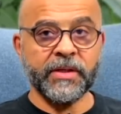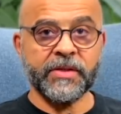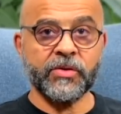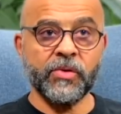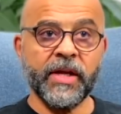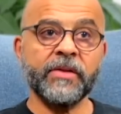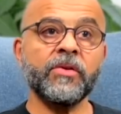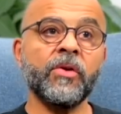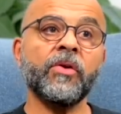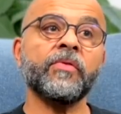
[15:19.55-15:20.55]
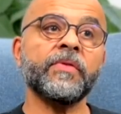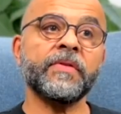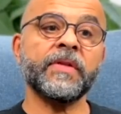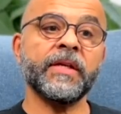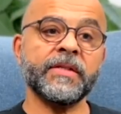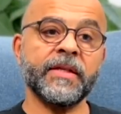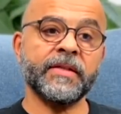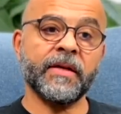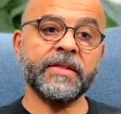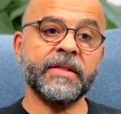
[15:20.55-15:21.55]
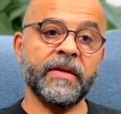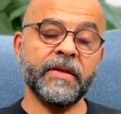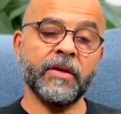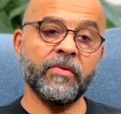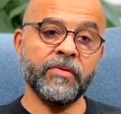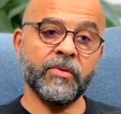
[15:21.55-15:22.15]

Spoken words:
It's to let go of the things that are standing